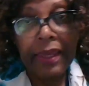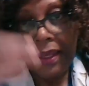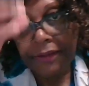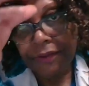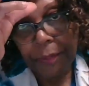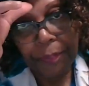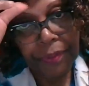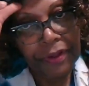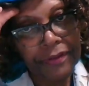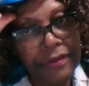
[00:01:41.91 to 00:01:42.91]
it's a
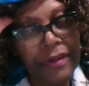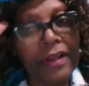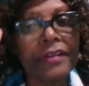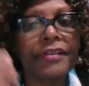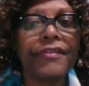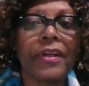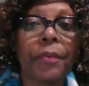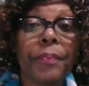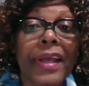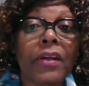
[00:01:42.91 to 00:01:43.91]
personal
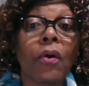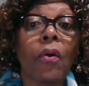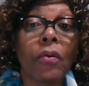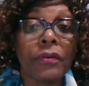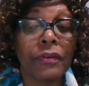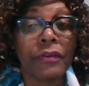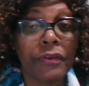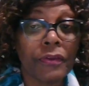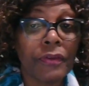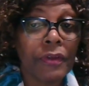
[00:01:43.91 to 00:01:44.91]
development
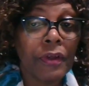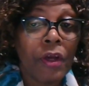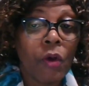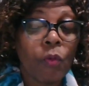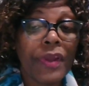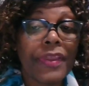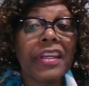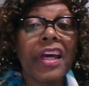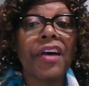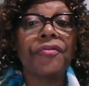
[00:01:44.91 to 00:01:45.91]
course with an
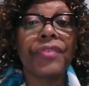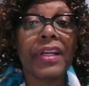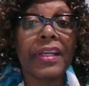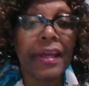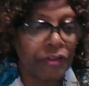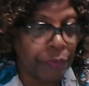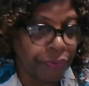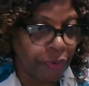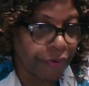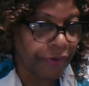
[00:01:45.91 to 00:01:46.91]
affiliate
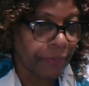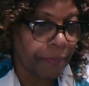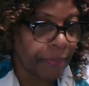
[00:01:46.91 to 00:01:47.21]
program.